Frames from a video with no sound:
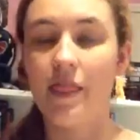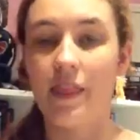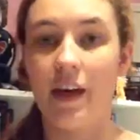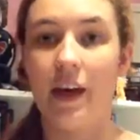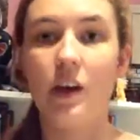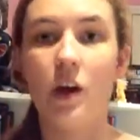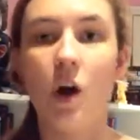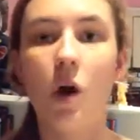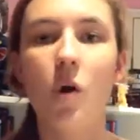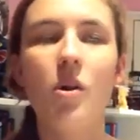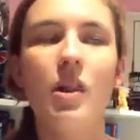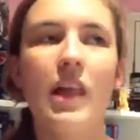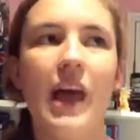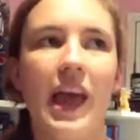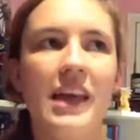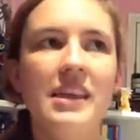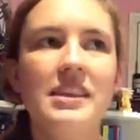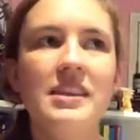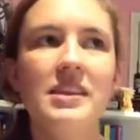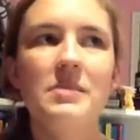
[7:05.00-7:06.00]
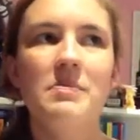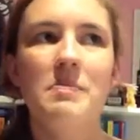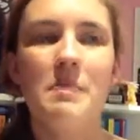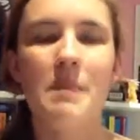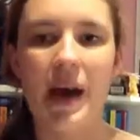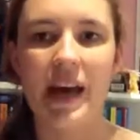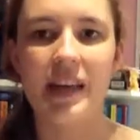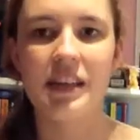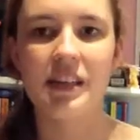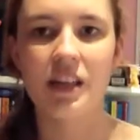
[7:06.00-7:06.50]
That whole end
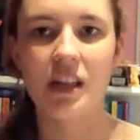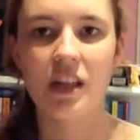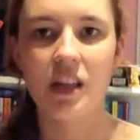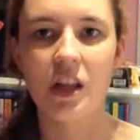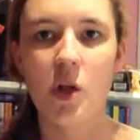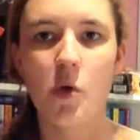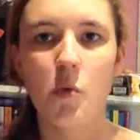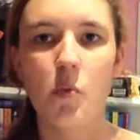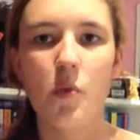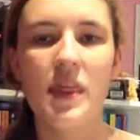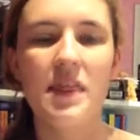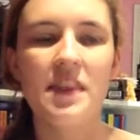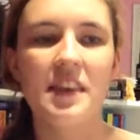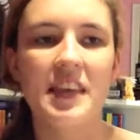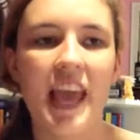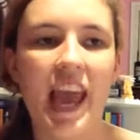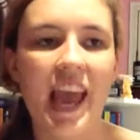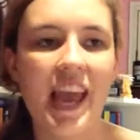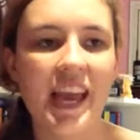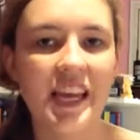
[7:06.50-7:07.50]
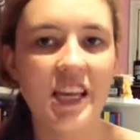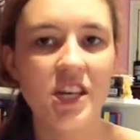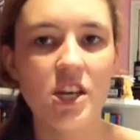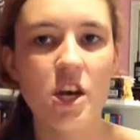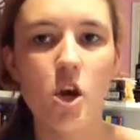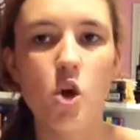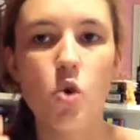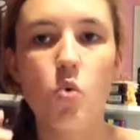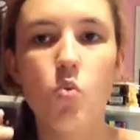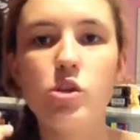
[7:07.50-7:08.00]
battle with Kane
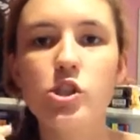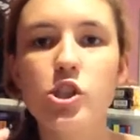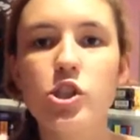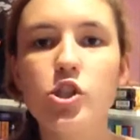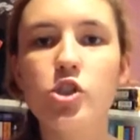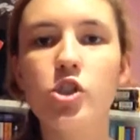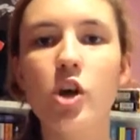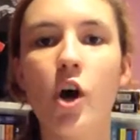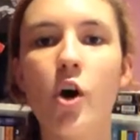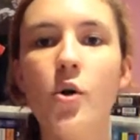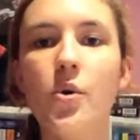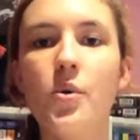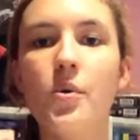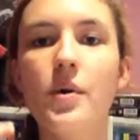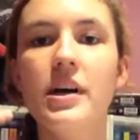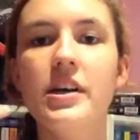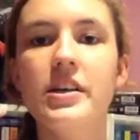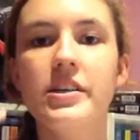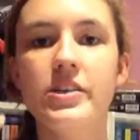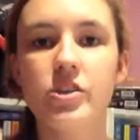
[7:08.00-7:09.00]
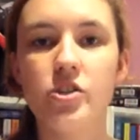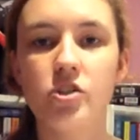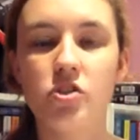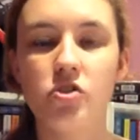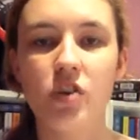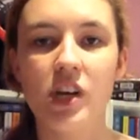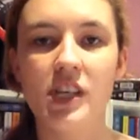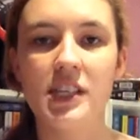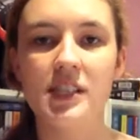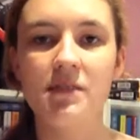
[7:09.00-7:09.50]
was so
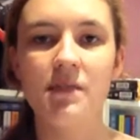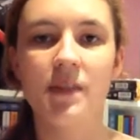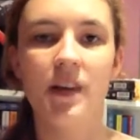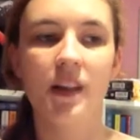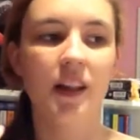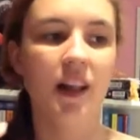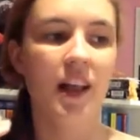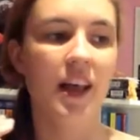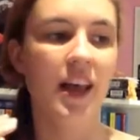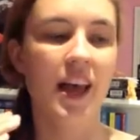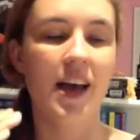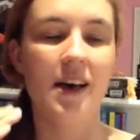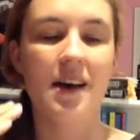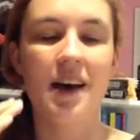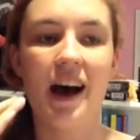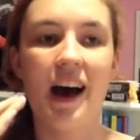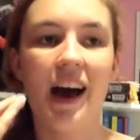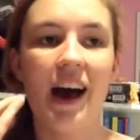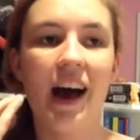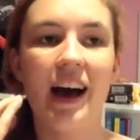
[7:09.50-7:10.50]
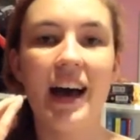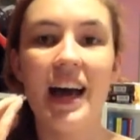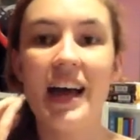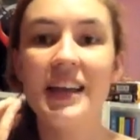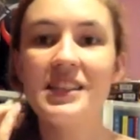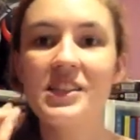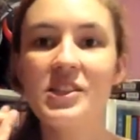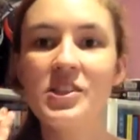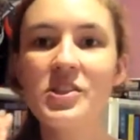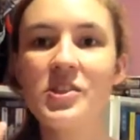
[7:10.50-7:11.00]
stressful
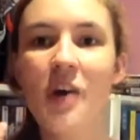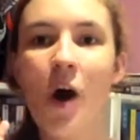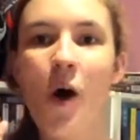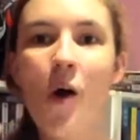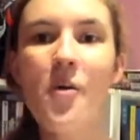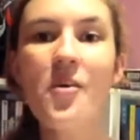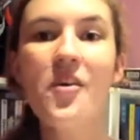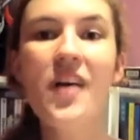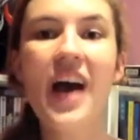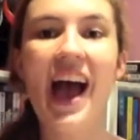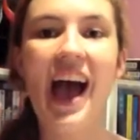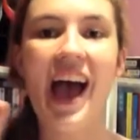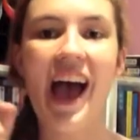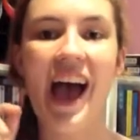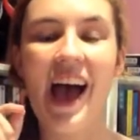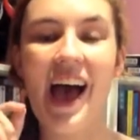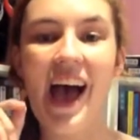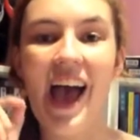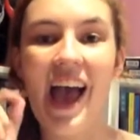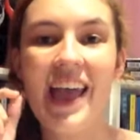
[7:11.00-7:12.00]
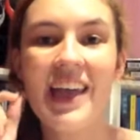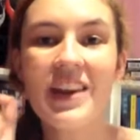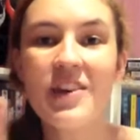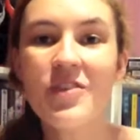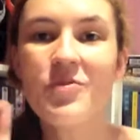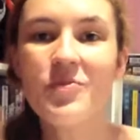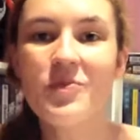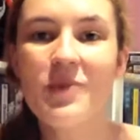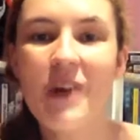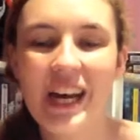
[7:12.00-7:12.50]
and so
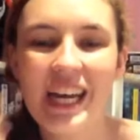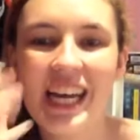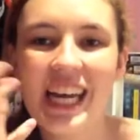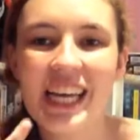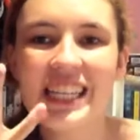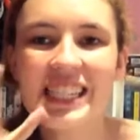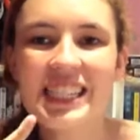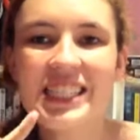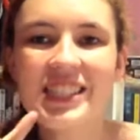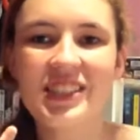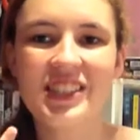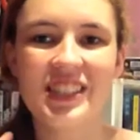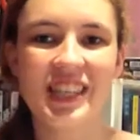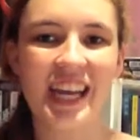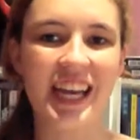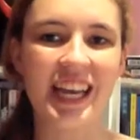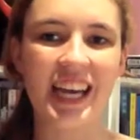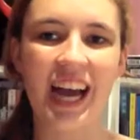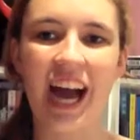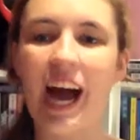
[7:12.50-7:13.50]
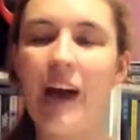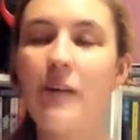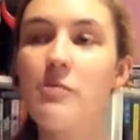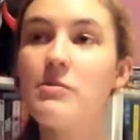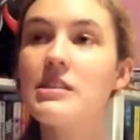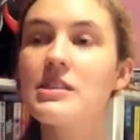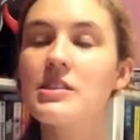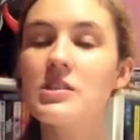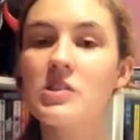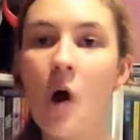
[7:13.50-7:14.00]
angering. I
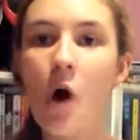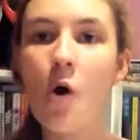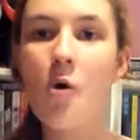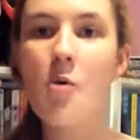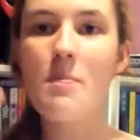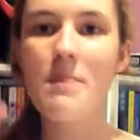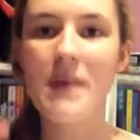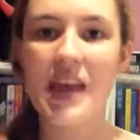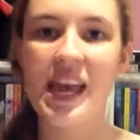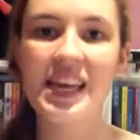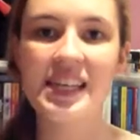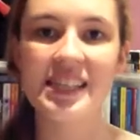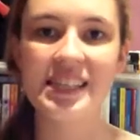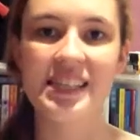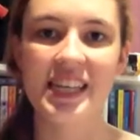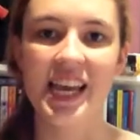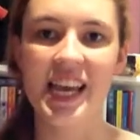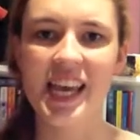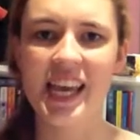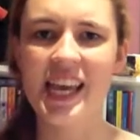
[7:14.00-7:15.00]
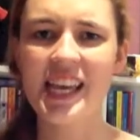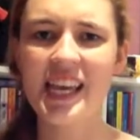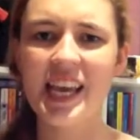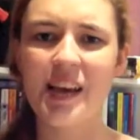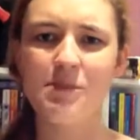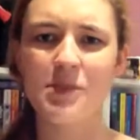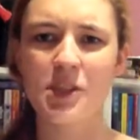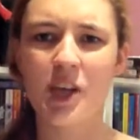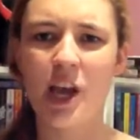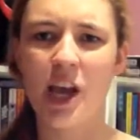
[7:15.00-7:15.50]
was so pissed. He
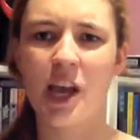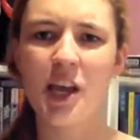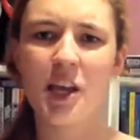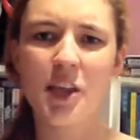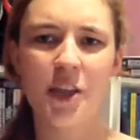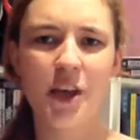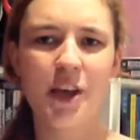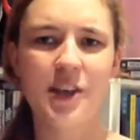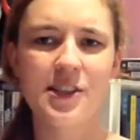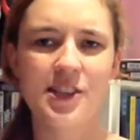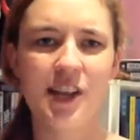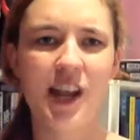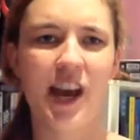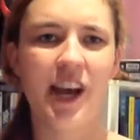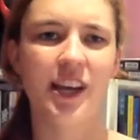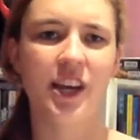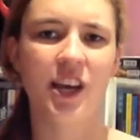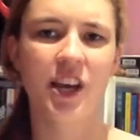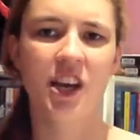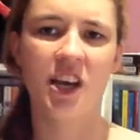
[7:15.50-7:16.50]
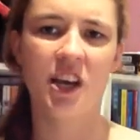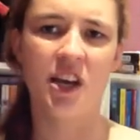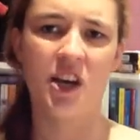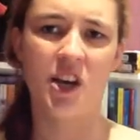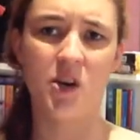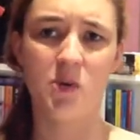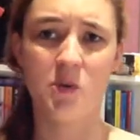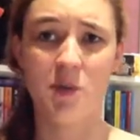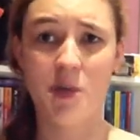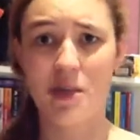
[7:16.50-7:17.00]
kept saying things like,
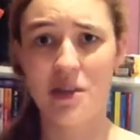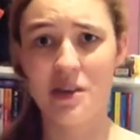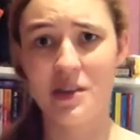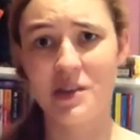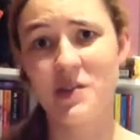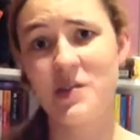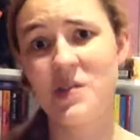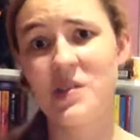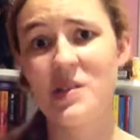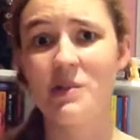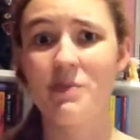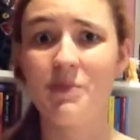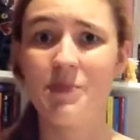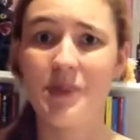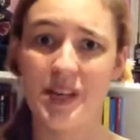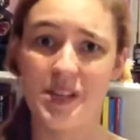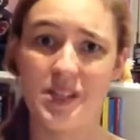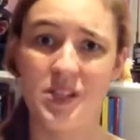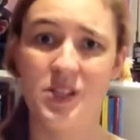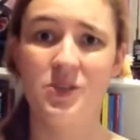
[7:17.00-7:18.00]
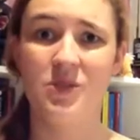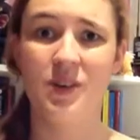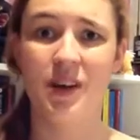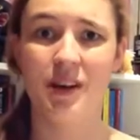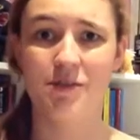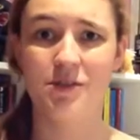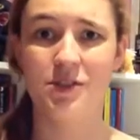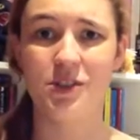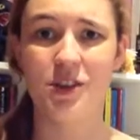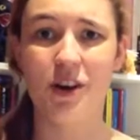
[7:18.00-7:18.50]
oh, this is the best you
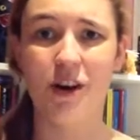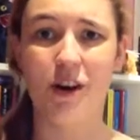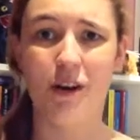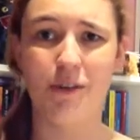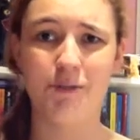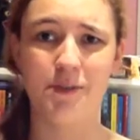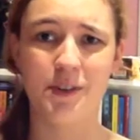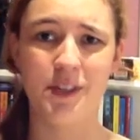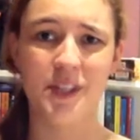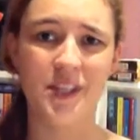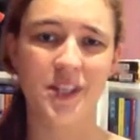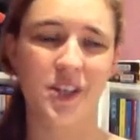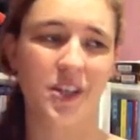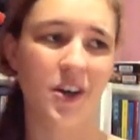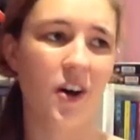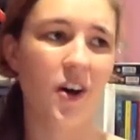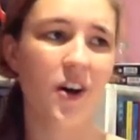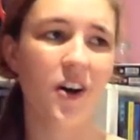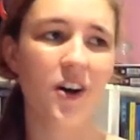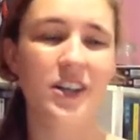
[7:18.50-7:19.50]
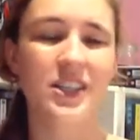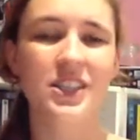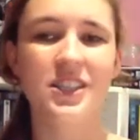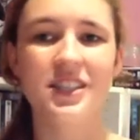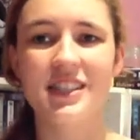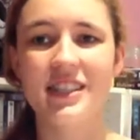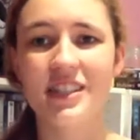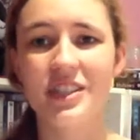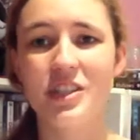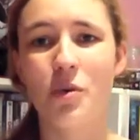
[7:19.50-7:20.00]
have to offer. God, you're
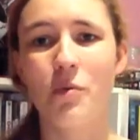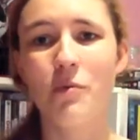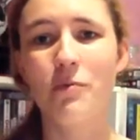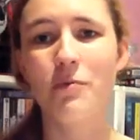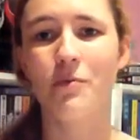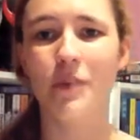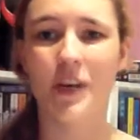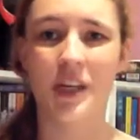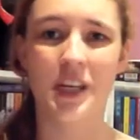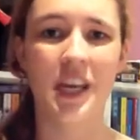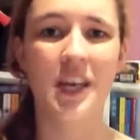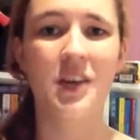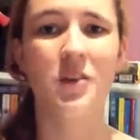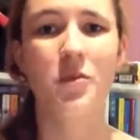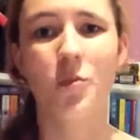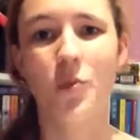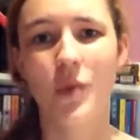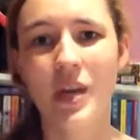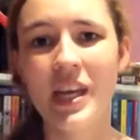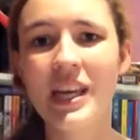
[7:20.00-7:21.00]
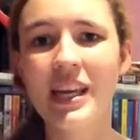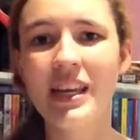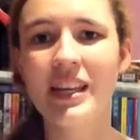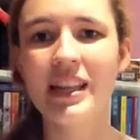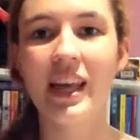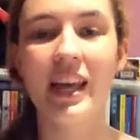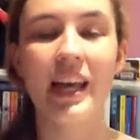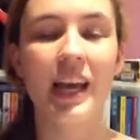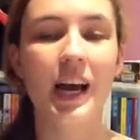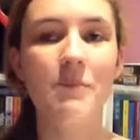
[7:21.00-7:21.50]
such a fucking
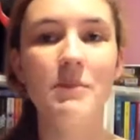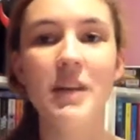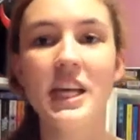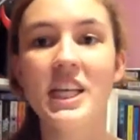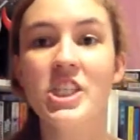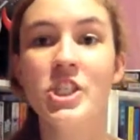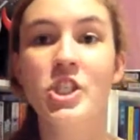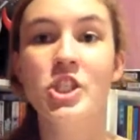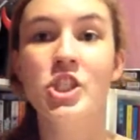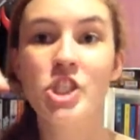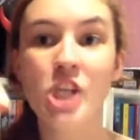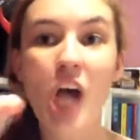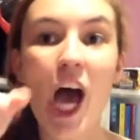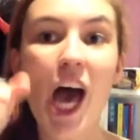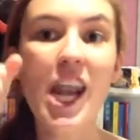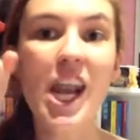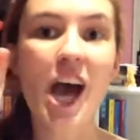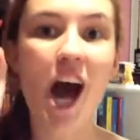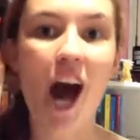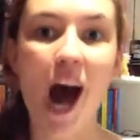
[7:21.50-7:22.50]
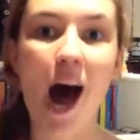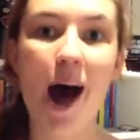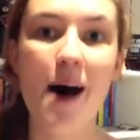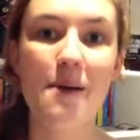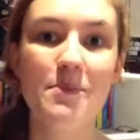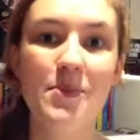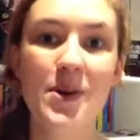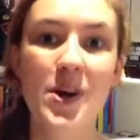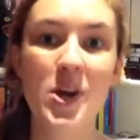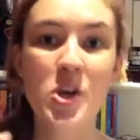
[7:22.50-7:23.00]
weakling. I'm like, shut
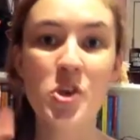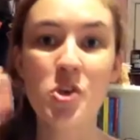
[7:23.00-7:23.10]
up.